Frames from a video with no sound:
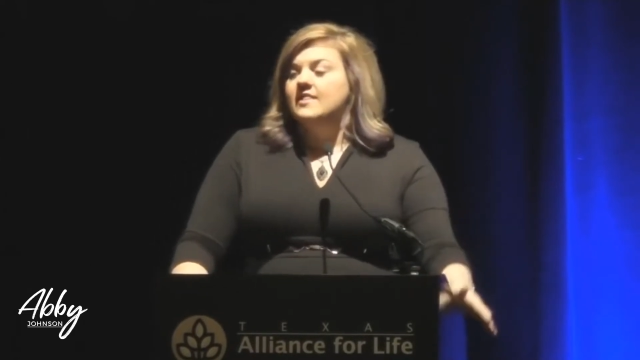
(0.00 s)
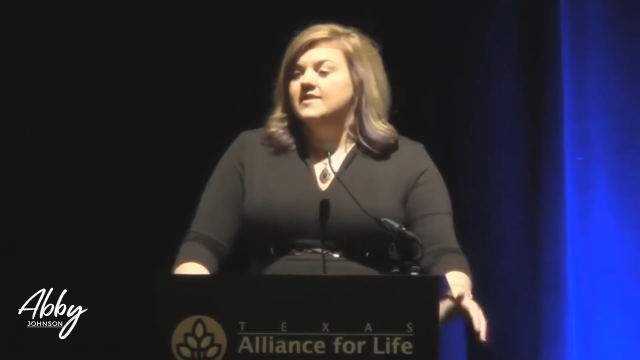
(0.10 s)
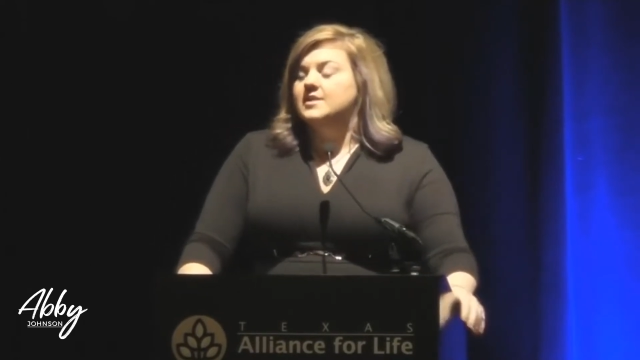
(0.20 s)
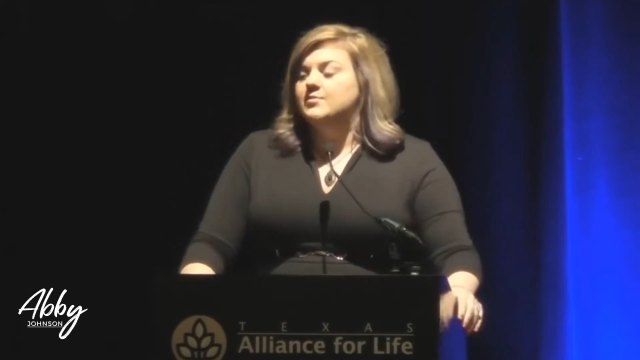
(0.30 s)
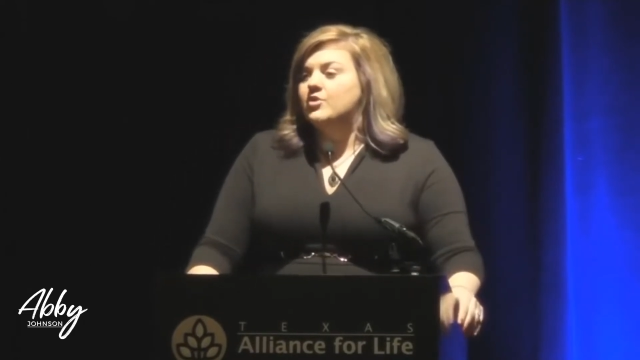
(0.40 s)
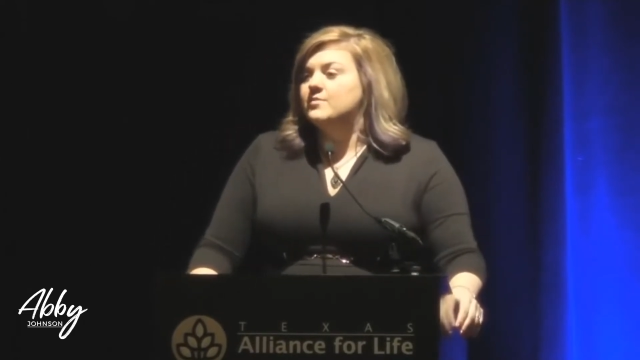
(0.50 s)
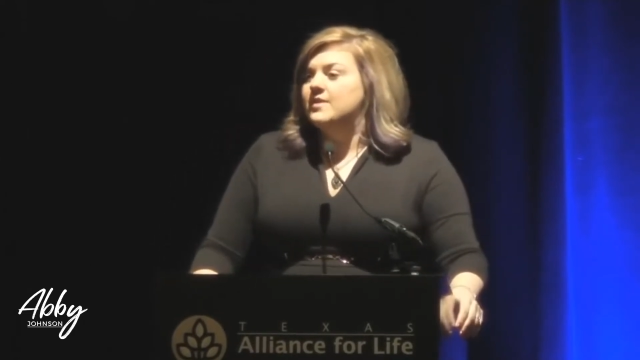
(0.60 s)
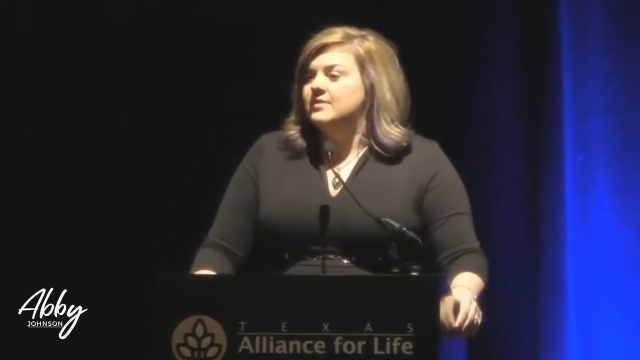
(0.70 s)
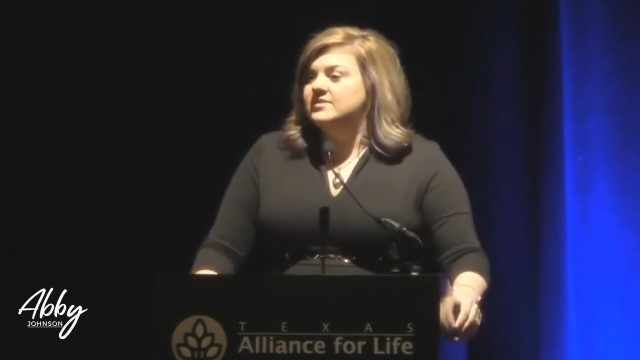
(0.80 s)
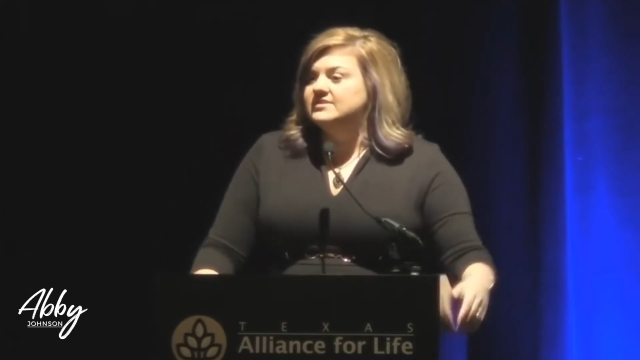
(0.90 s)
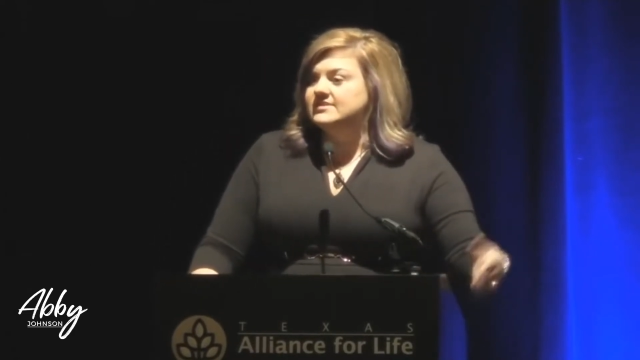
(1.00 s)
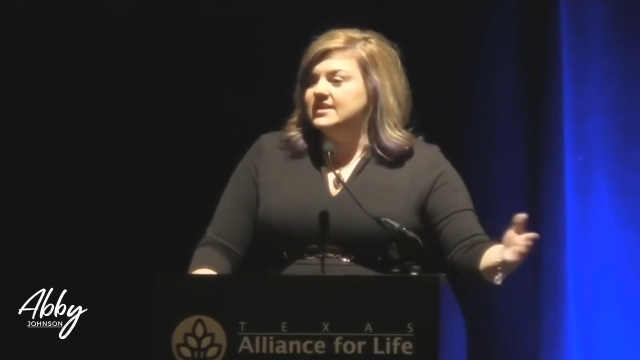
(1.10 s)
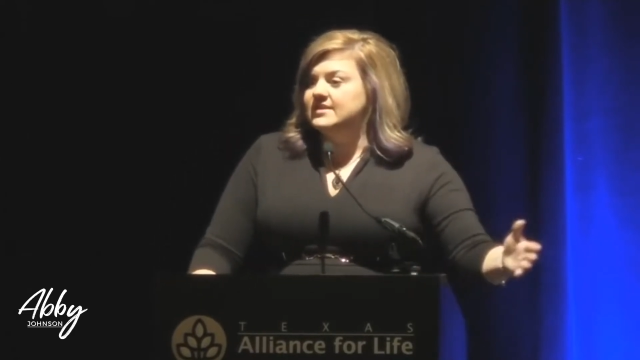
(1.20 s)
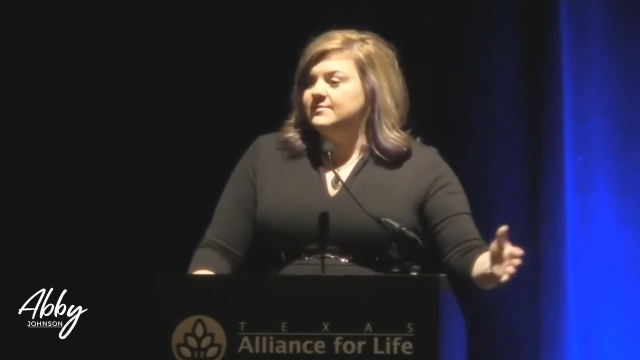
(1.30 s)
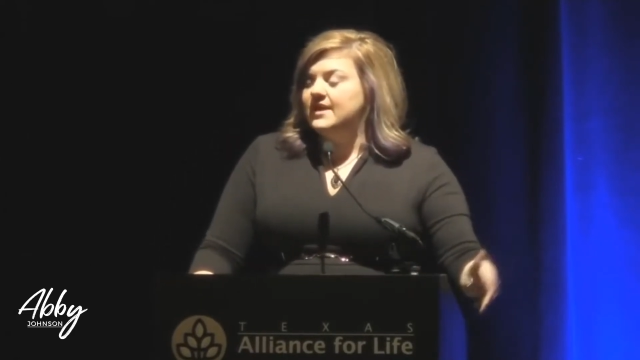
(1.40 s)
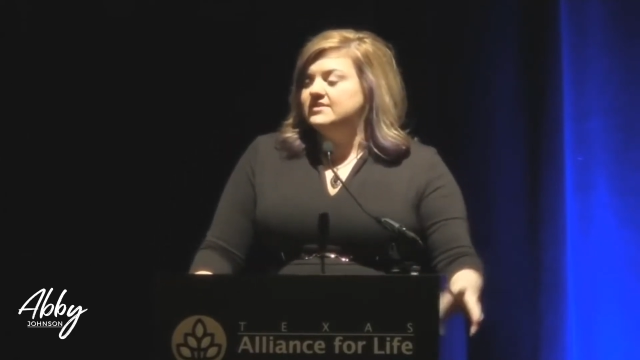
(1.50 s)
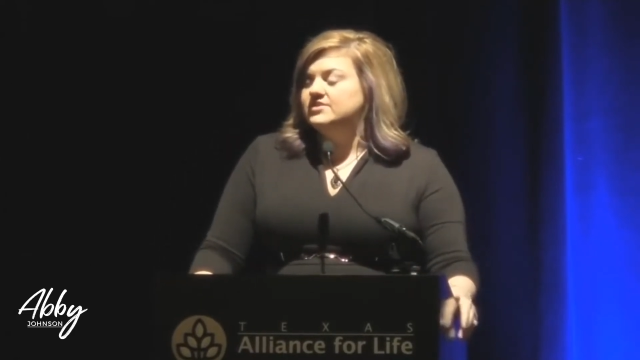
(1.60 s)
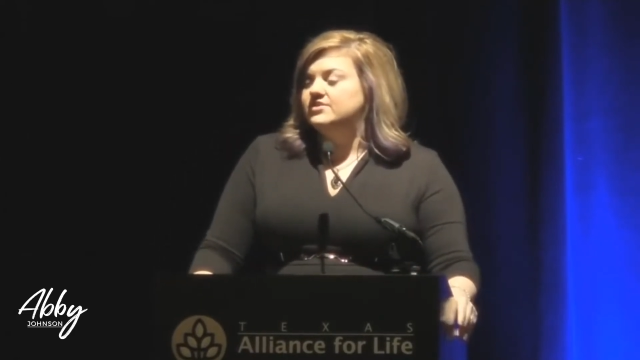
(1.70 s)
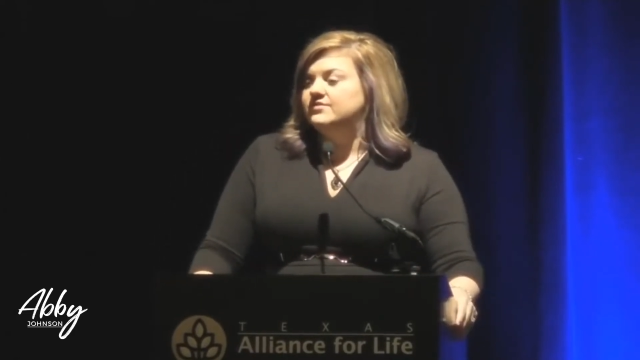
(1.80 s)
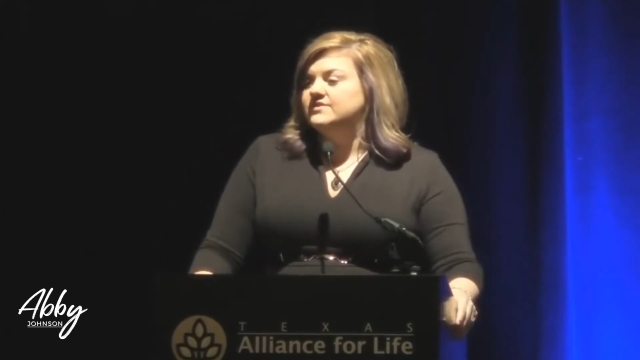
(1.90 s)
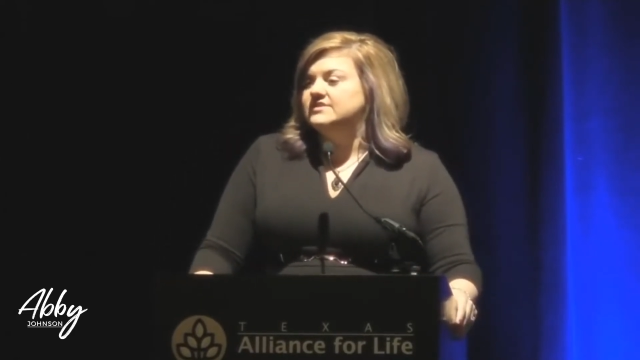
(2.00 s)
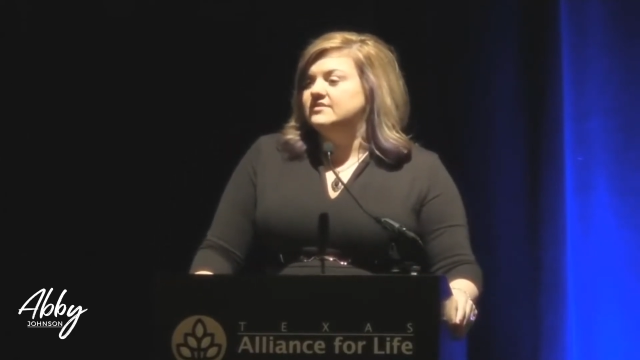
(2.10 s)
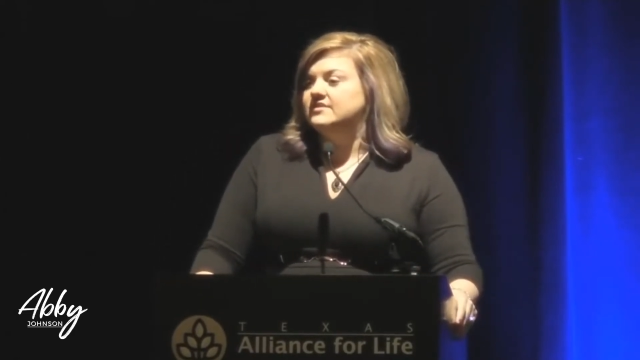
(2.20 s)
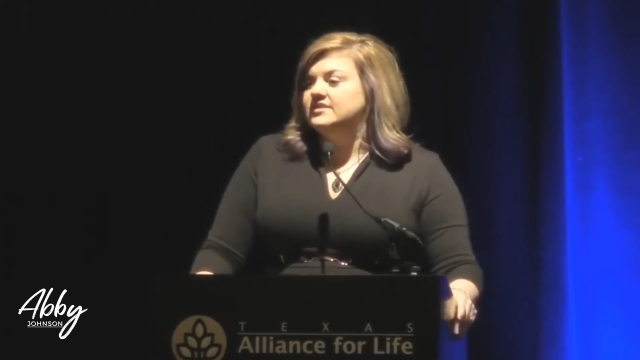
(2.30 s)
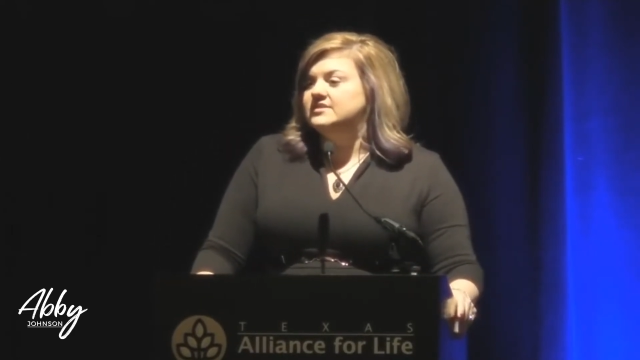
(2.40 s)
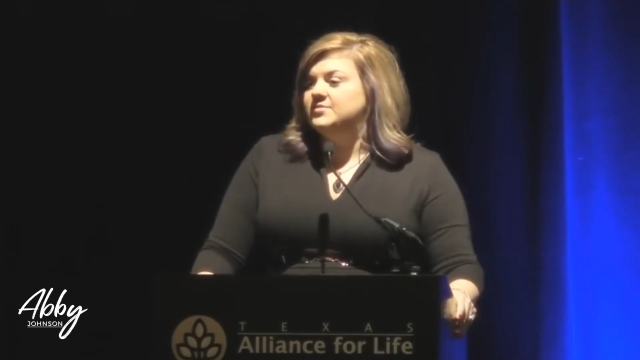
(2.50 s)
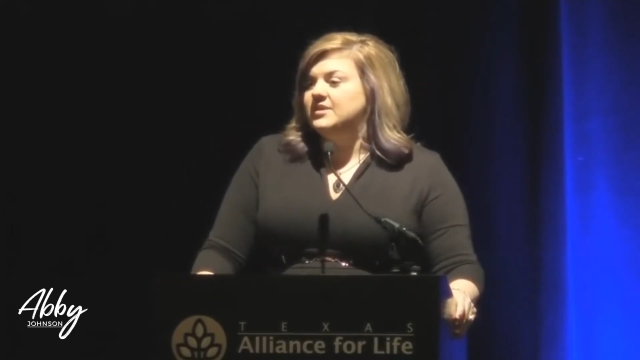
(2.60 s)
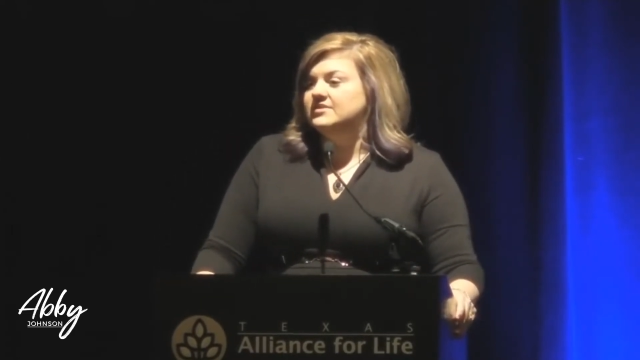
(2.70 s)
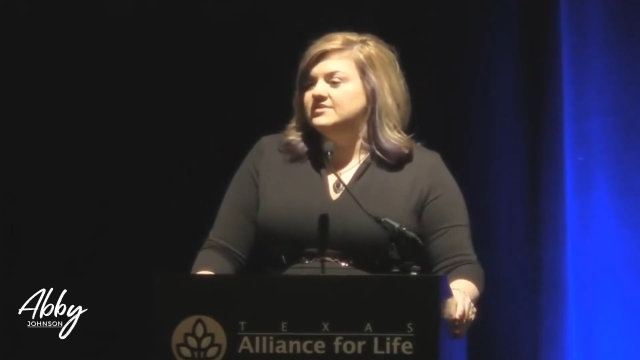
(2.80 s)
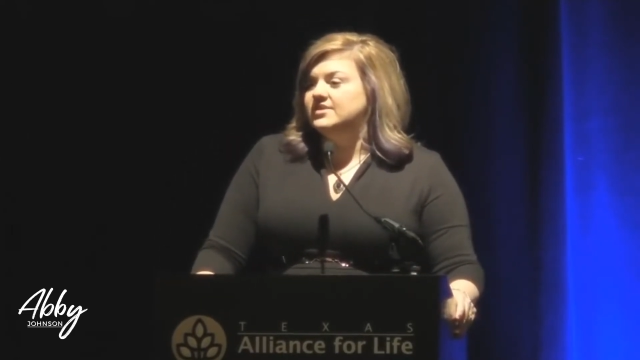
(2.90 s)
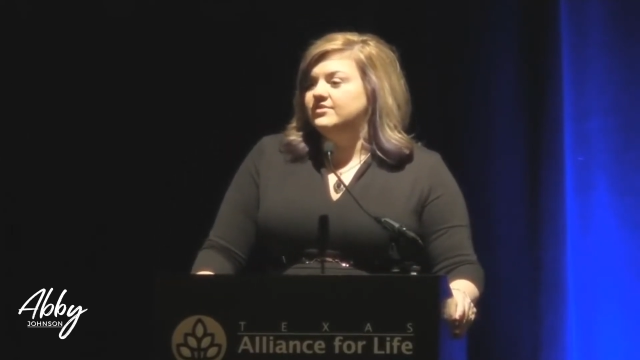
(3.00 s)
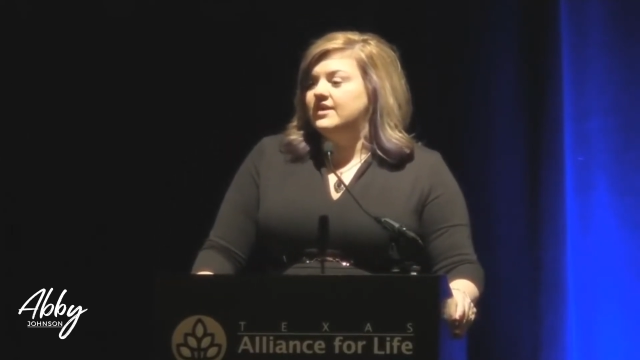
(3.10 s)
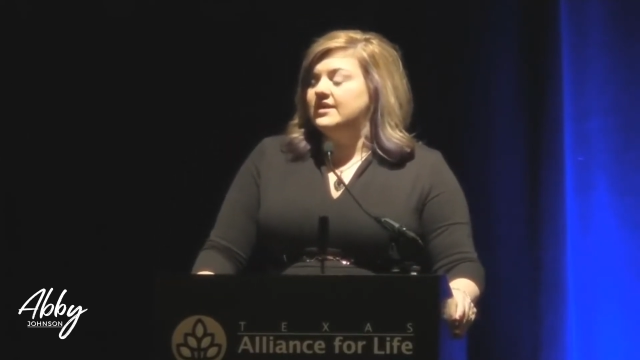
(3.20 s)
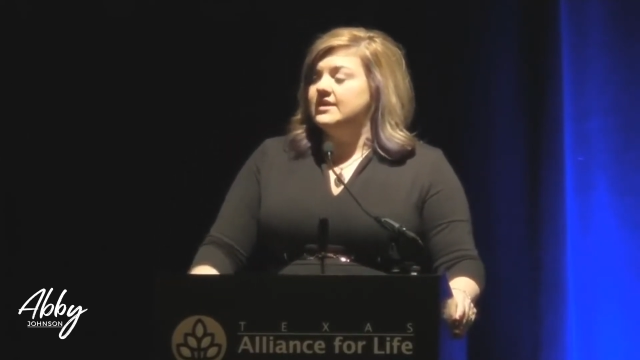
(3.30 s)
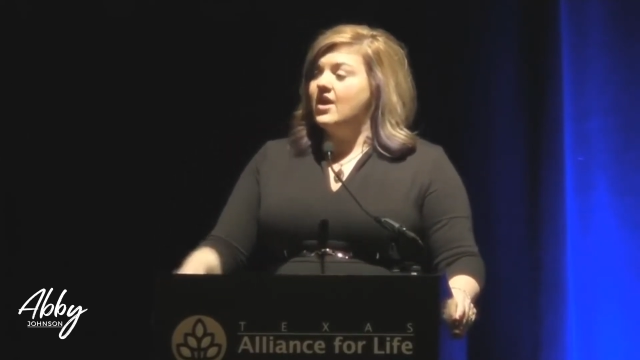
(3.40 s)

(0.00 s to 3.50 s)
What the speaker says: the aborted babies, take them back to their facility to be incinerated. Now,